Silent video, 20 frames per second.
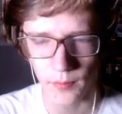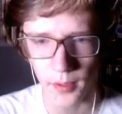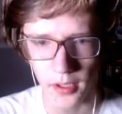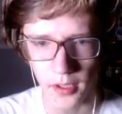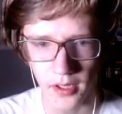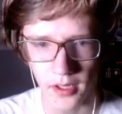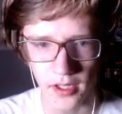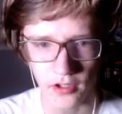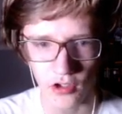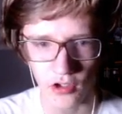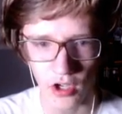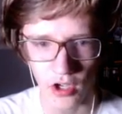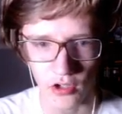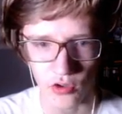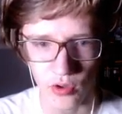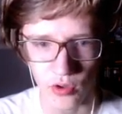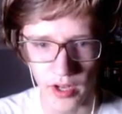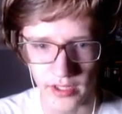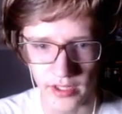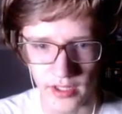better not
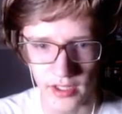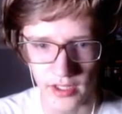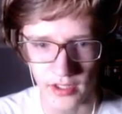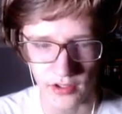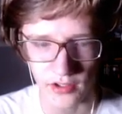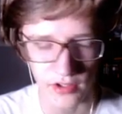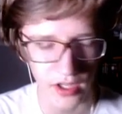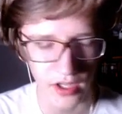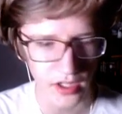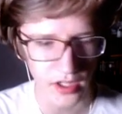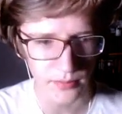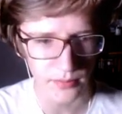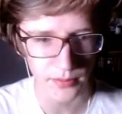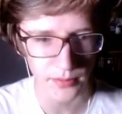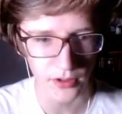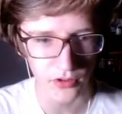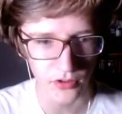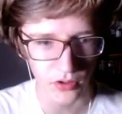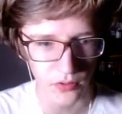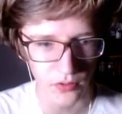attract any
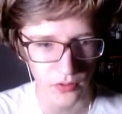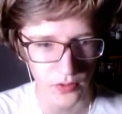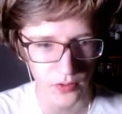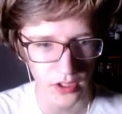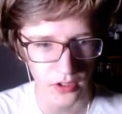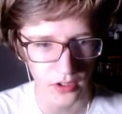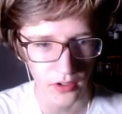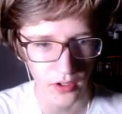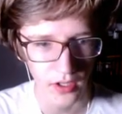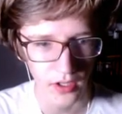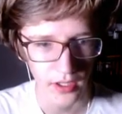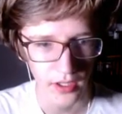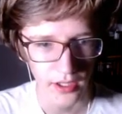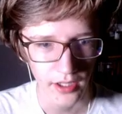zombies over here.